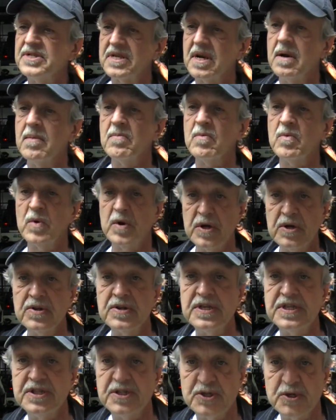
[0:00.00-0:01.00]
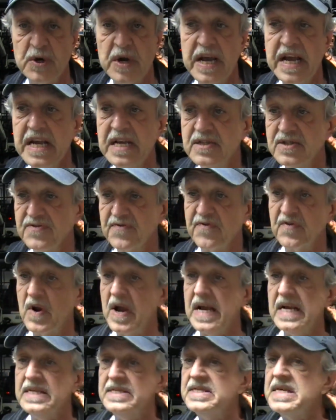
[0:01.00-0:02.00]
some really strange
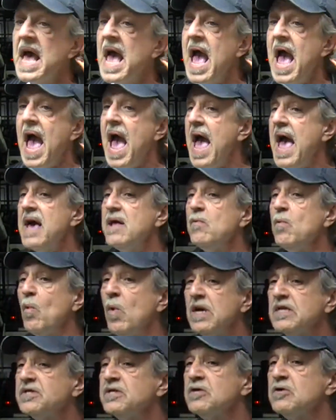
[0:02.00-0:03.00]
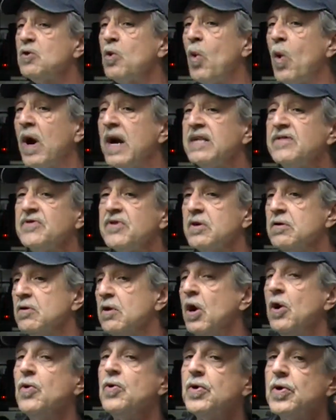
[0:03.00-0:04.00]
friends and wasn't quite the
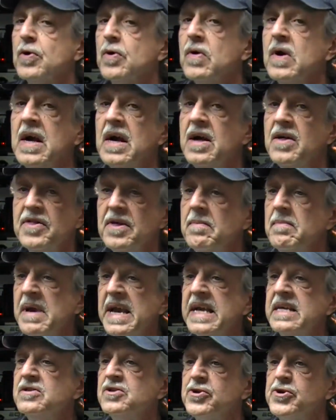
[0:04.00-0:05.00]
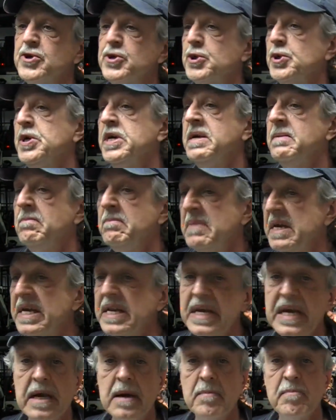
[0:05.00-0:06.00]
loner the mainstream
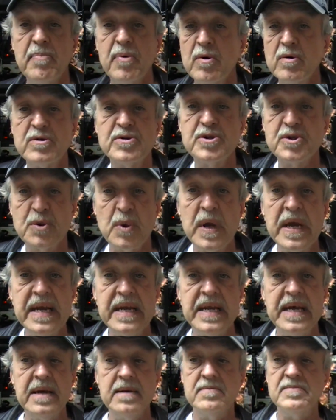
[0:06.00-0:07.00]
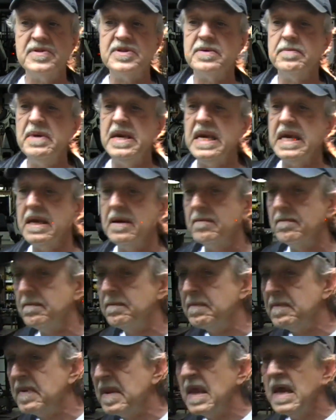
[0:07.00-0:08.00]
media portrayed him to be.
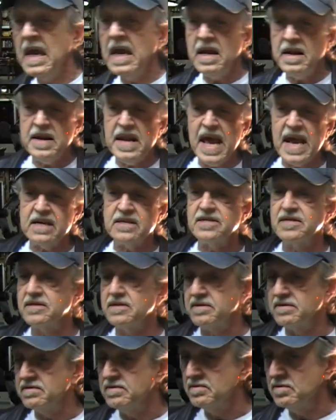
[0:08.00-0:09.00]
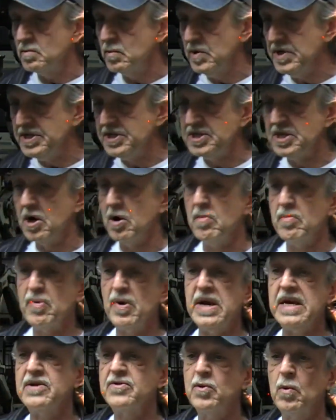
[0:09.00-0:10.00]
Next, we shall
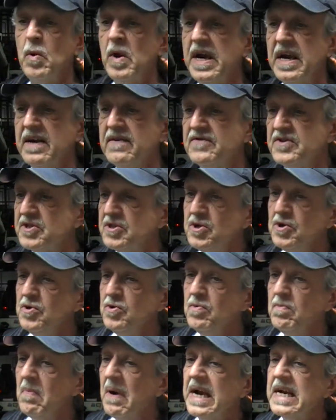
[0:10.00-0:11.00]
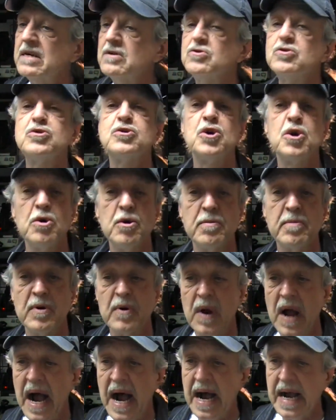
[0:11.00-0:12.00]
break the waves to Mike
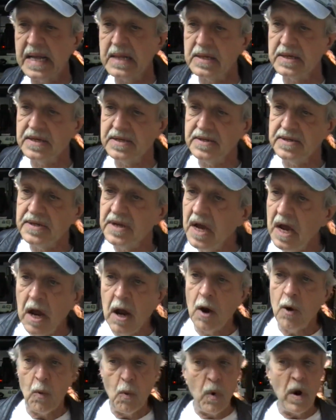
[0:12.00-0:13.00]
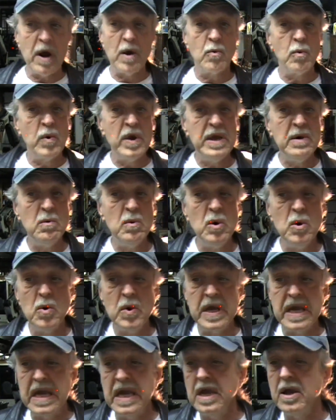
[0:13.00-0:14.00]
Turber Island, where we will
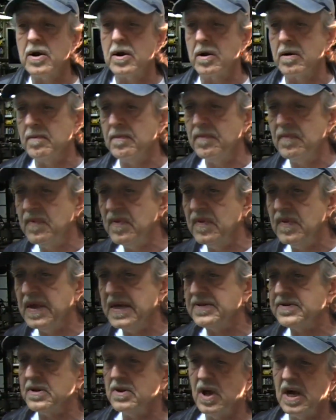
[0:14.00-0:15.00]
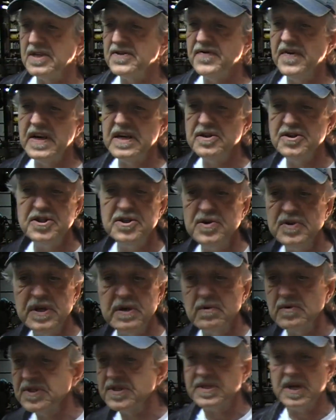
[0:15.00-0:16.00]
hear that the Las Vegas
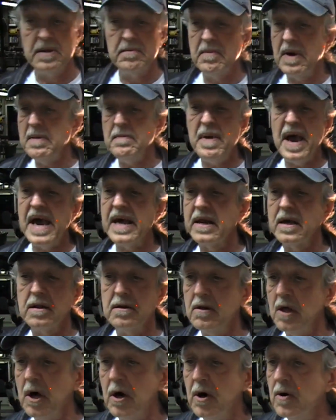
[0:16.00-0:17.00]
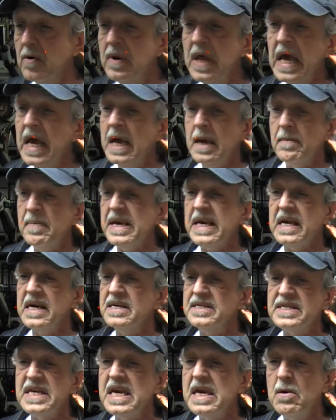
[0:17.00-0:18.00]
shooting was done by Paddock alone
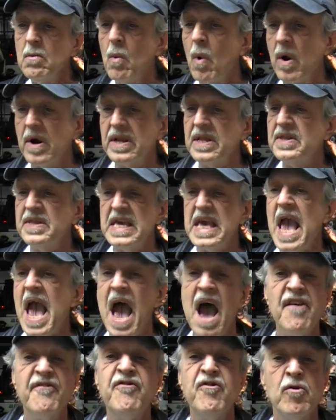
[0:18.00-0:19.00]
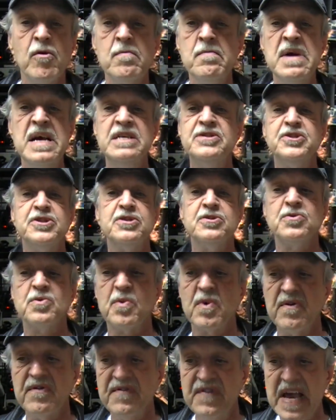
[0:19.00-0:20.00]
because he wanted the aforementioned
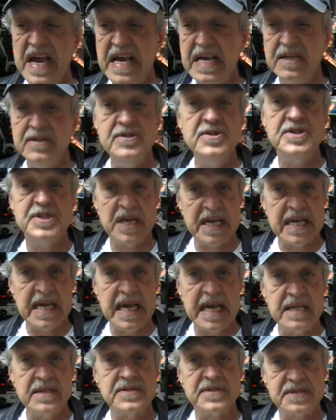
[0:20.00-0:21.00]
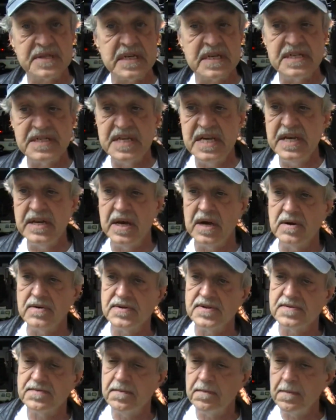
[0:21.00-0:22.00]
revenge against the
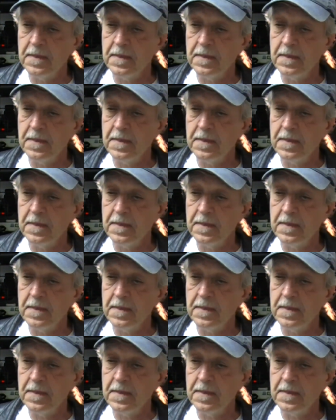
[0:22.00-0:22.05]
casinos.